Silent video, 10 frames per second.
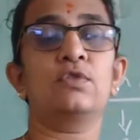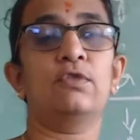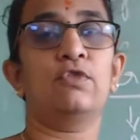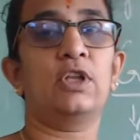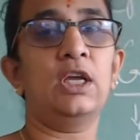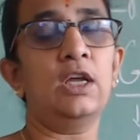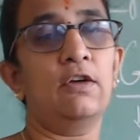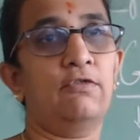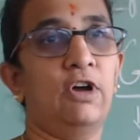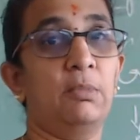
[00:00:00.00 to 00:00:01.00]
useful for the
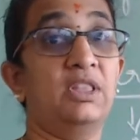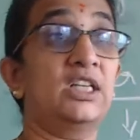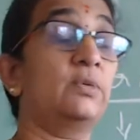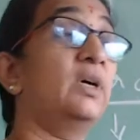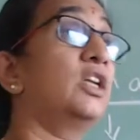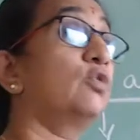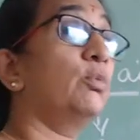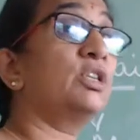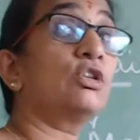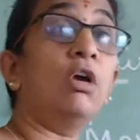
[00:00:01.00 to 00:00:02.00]
farmer. That's why
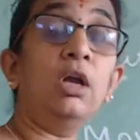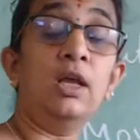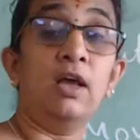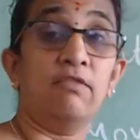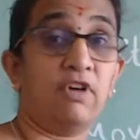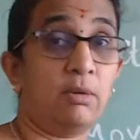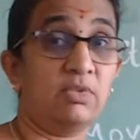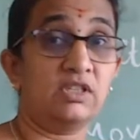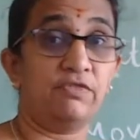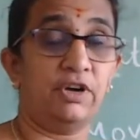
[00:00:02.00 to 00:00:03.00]
earthworm is called
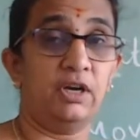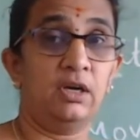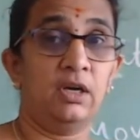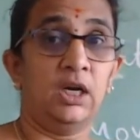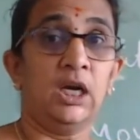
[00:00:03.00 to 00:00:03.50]
farmer's friend.